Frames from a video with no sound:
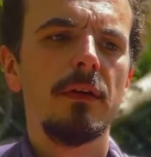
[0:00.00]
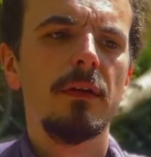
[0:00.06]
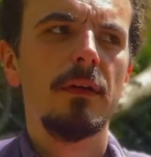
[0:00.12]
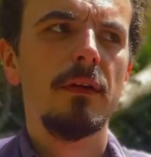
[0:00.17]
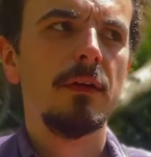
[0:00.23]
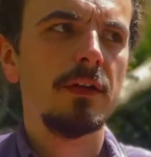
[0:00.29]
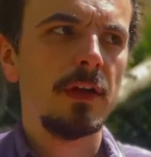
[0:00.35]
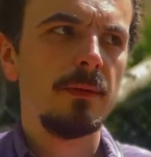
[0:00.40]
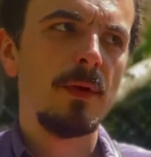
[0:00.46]

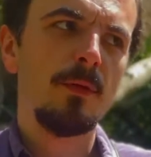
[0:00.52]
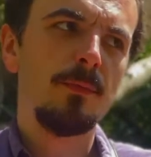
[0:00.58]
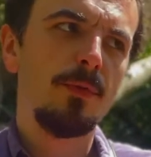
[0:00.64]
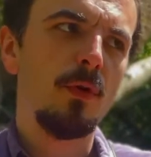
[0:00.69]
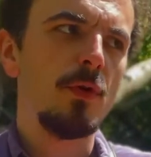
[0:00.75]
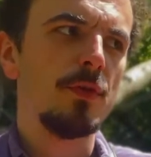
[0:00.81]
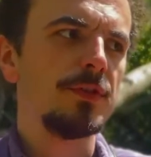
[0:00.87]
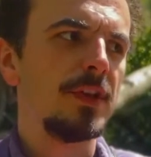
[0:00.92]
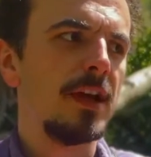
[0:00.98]
Okay, maybe
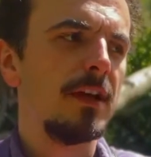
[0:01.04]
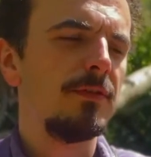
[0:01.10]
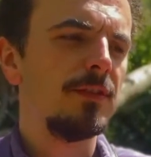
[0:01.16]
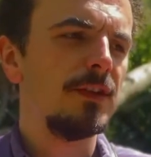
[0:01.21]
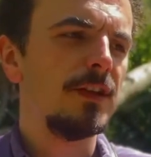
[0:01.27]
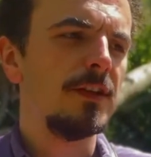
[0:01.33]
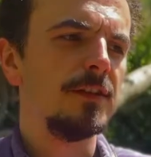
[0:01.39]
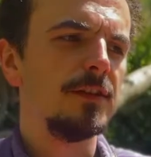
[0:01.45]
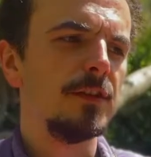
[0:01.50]
pause there if you
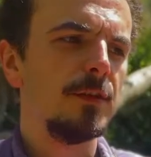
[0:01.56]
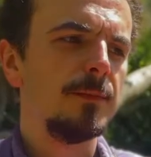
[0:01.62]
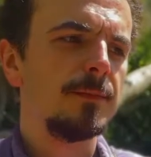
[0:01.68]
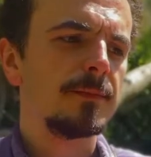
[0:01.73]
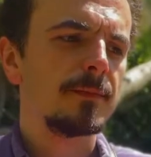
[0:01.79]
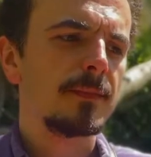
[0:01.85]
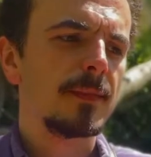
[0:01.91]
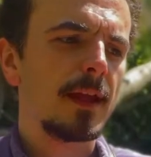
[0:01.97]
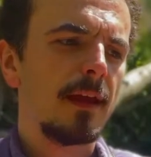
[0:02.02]
need to.
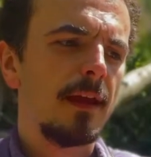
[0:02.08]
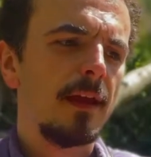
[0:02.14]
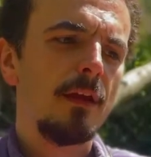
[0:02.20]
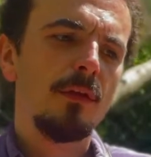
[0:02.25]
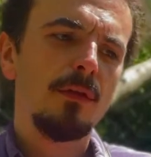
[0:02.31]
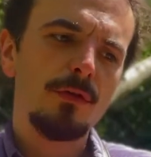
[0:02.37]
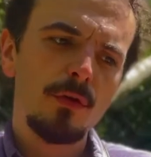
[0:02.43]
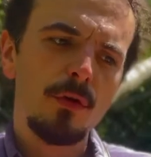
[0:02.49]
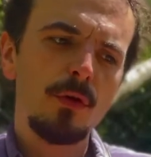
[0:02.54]

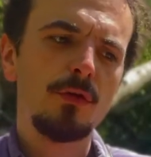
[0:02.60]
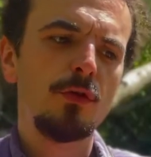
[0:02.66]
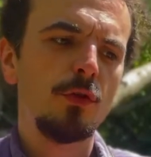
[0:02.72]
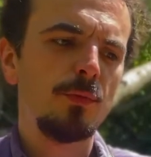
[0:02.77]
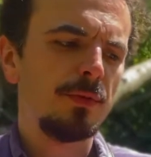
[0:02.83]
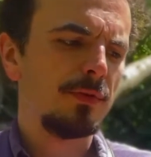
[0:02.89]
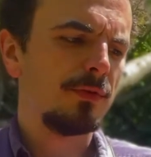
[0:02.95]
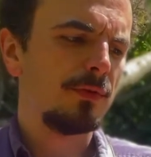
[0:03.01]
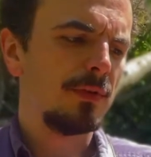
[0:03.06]
Third
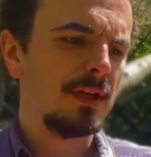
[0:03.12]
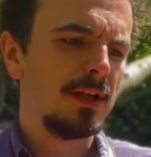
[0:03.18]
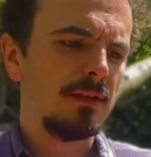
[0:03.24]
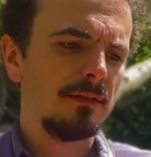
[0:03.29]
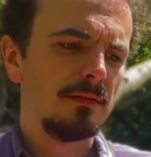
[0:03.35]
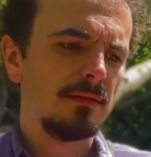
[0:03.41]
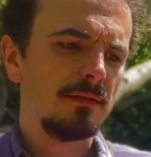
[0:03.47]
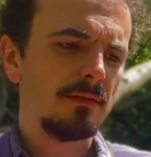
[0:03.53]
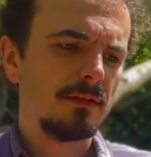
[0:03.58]
group of 3
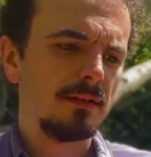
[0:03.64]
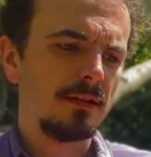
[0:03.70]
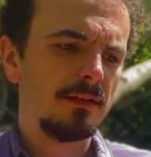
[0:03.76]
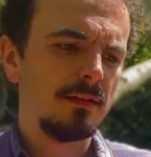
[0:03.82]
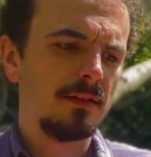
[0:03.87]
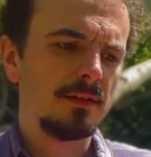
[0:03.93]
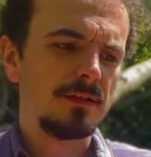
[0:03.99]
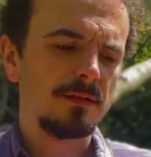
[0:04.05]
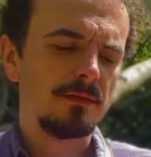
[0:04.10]
in
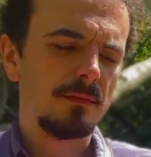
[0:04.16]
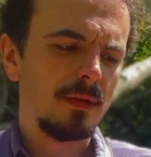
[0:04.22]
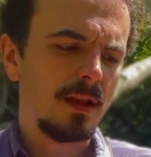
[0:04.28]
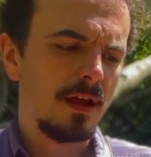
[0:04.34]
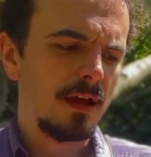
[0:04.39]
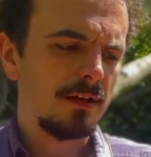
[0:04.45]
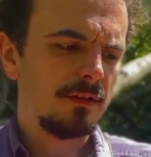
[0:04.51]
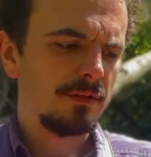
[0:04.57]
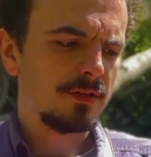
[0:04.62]
this
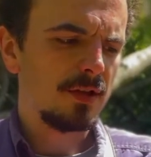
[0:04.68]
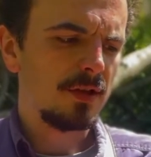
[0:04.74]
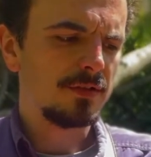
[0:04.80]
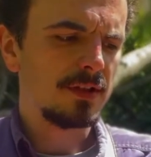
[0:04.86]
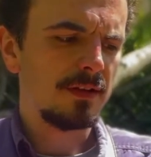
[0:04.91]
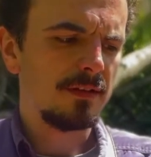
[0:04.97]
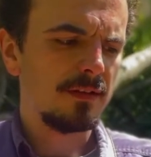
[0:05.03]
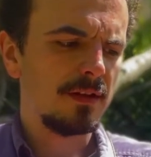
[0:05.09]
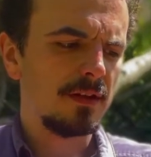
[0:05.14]
line sounds
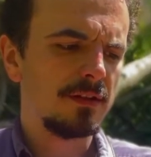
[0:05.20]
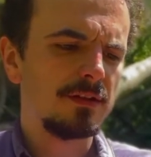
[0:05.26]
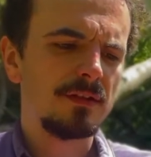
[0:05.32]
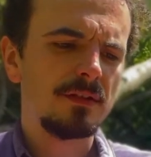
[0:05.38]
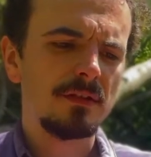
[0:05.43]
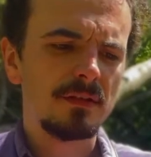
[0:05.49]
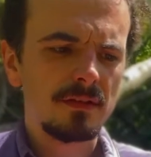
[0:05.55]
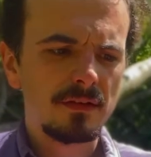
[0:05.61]
like this.